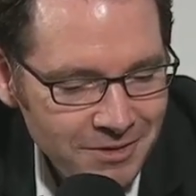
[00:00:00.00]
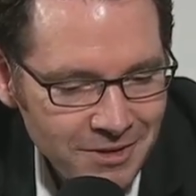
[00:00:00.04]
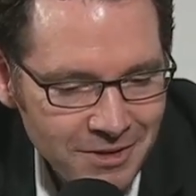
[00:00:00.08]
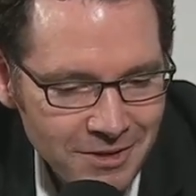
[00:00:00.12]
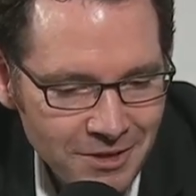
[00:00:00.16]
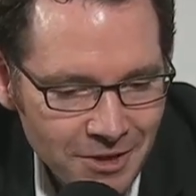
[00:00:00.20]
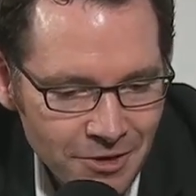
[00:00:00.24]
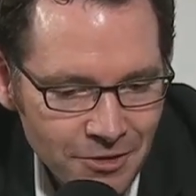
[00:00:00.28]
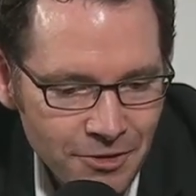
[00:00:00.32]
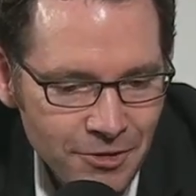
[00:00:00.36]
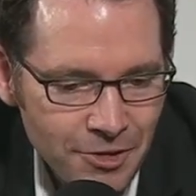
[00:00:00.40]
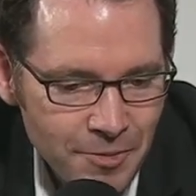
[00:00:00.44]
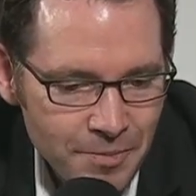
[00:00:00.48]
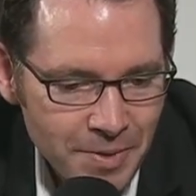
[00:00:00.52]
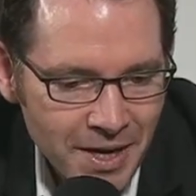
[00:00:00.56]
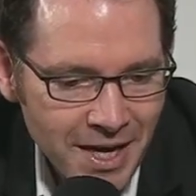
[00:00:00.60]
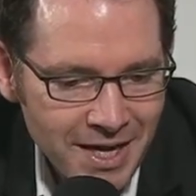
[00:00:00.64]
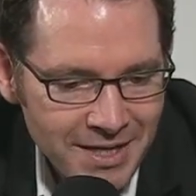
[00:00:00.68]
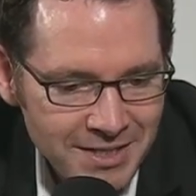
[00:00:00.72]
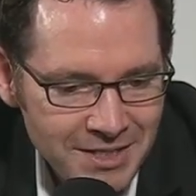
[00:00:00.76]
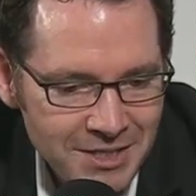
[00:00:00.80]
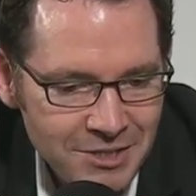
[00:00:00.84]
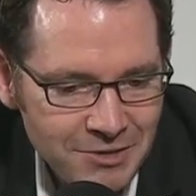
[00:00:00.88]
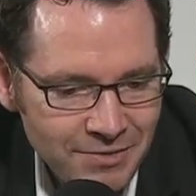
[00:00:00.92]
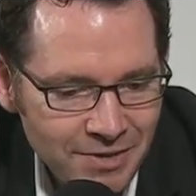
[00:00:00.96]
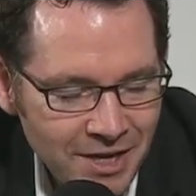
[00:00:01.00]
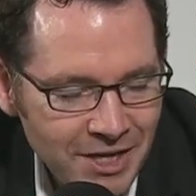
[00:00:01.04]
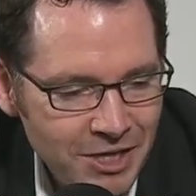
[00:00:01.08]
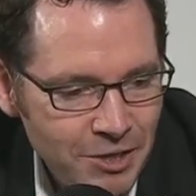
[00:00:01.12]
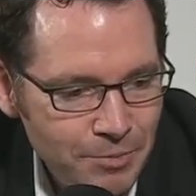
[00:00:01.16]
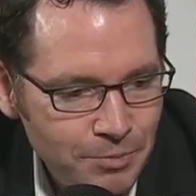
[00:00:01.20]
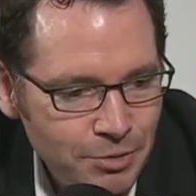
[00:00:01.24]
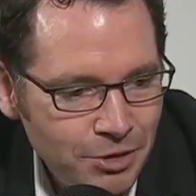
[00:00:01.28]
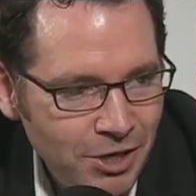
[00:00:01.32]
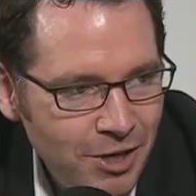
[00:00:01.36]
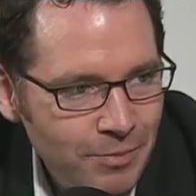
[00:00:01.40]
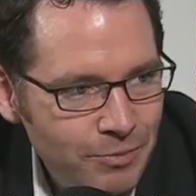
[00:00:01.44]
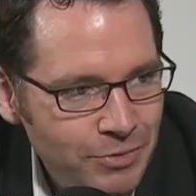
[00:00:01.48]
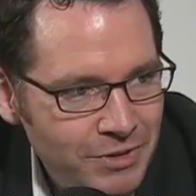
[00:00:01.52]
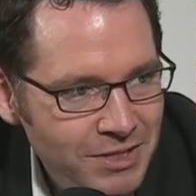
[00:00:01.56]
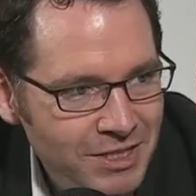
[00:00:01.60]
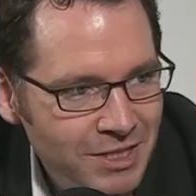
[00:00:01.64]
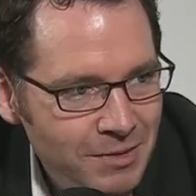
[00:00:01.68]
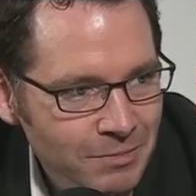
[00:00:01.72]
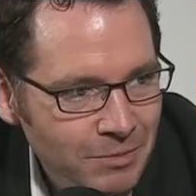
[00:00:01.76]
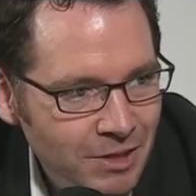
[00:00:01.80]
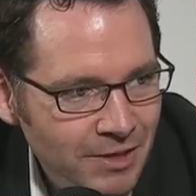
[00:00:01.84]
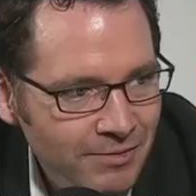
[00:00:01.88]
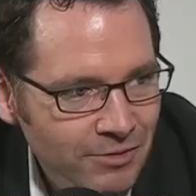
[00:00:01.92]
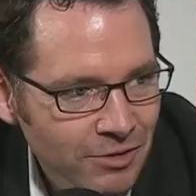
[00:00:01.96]
And, in the past, you've had to put up with
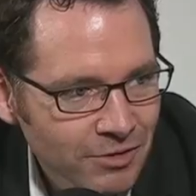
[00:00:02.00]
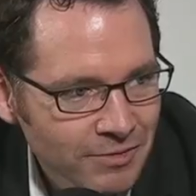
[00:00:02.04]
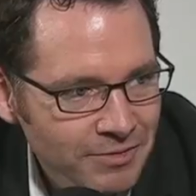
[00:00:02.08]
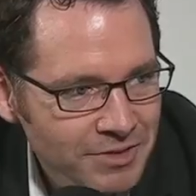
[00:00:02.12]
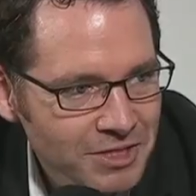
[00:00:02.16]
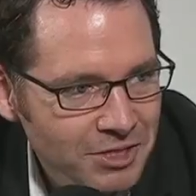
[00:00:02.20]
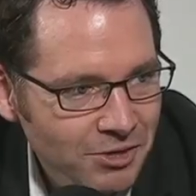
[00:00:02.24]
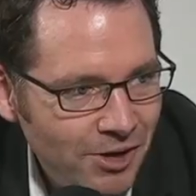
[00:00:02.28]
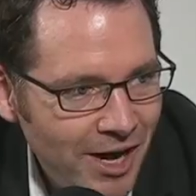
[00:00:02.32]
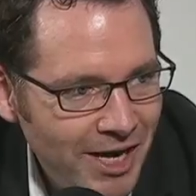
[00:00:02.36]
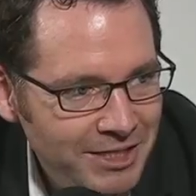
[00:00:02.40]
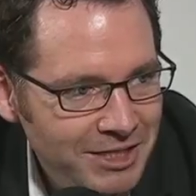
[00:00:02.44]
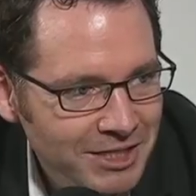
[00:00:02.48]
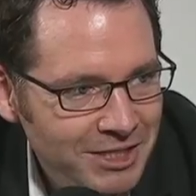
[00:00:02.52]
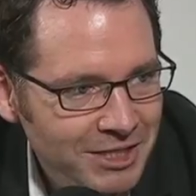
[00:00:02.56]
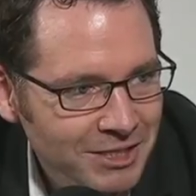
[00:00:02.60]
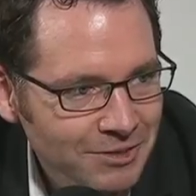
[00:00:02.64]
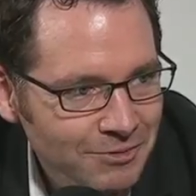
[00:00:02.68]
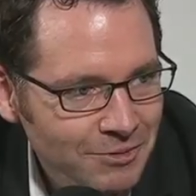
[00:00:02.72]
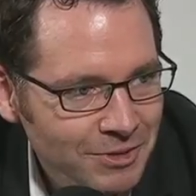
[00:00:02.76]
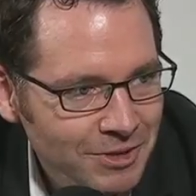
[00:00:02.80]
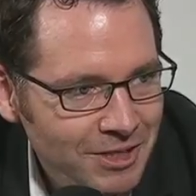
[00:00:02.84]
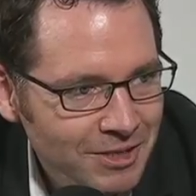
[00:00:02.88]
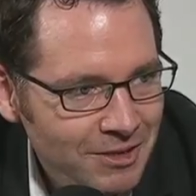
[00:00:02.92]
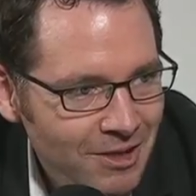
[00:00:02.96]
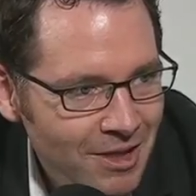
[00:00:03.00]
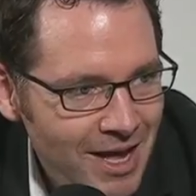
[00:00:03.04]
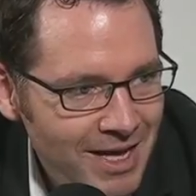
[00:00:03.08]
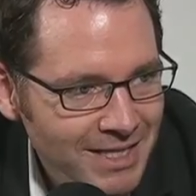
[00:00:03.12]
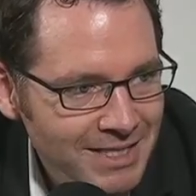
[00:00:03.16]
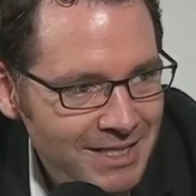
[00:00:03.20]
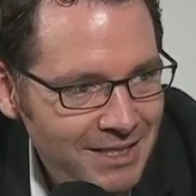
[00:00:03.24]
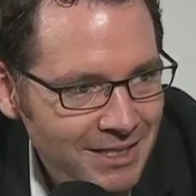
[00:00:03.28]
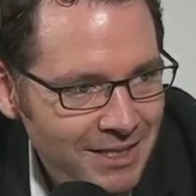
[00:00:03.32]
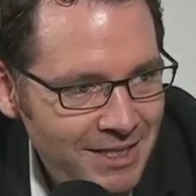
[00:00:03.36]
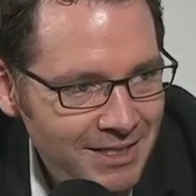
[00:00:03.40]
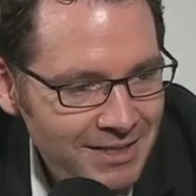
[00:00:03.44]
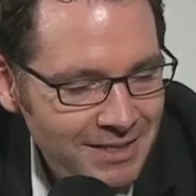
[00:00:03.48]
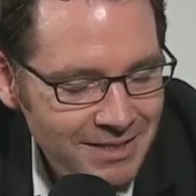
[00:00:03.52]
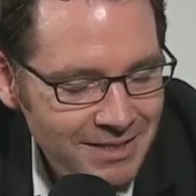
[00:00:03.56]
some level of scratching with a glass lens.